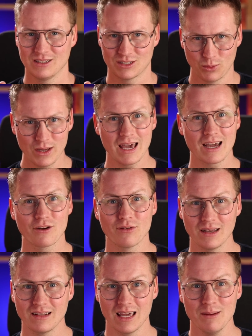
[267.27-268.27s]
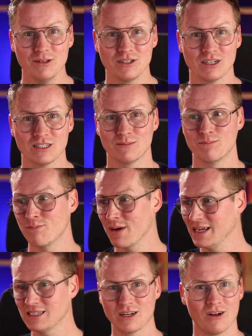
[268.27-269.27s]
So we can create images
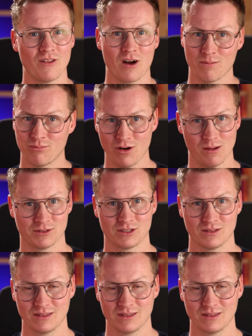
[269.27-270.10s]
based on our prompts.